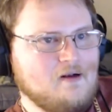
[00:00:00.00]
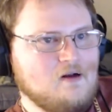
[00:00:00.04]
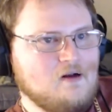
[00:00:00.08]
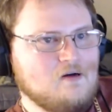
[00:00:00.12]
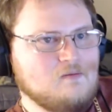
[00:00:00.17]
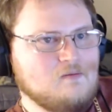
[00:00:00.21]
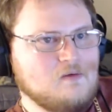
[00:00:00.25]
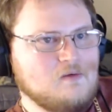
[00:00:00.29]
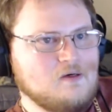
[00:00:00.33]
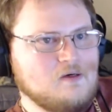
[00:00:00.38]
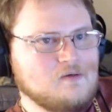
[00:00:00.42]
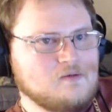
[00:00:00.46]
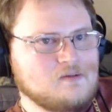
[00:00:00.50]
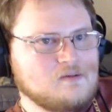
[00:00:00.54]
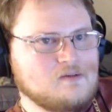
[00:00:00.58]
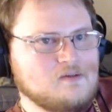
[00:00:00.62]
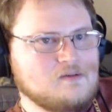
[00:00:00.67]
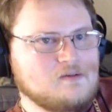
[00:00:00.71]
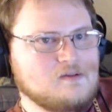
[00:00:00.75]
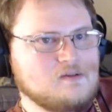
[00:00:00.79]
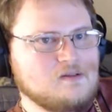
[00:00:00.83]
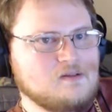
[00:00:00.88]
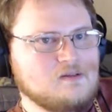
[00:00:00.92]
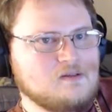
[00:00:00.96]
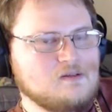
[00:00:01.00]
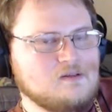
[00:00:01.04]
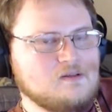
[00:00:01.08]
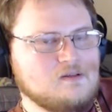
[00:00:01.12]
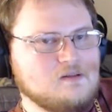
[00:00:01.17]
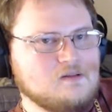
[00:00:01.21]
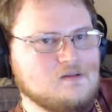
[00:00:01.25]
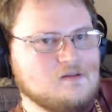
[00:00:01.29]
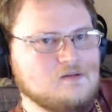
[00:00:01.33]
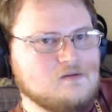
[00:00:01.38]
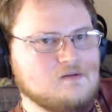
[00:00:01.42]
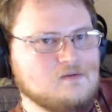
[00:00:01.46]
almost
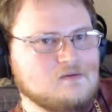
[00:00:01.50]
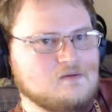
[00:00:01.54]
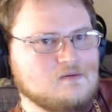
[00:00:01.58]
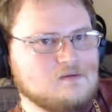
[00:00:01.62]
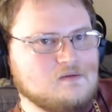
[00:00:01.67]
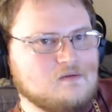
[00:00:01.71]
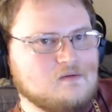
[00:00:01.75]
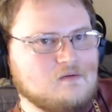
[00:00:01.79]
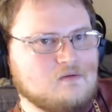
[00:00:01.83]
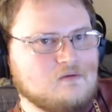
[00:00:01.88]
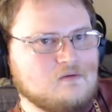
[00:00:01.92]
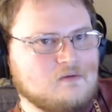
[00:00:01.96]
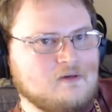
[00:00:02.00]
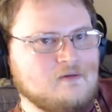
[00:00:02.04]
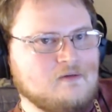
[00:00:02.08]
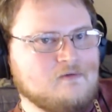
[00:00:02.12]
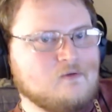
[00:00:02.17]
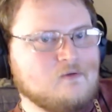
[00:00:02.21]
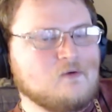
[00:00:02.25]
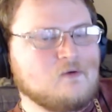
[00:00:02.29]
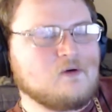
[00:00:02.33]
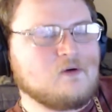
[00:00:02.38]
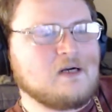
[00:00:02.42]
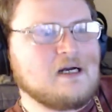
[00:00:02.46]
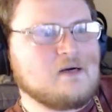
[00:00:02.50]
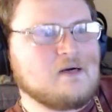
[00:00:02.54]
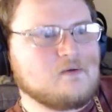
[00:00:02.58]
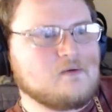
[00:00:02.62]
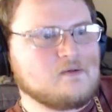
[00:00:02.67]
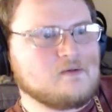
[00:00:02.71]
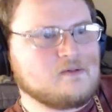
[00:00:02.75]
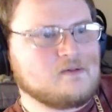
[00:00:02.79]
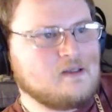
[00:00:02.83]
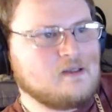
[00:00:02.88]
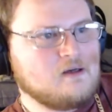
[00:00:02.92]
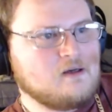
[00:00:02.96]
3-4
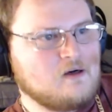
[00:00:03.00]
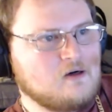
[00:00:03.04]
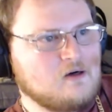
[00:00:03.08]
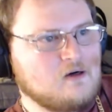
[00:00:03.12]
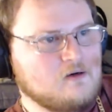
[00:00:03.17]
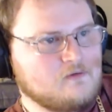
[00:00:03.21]
hours to get our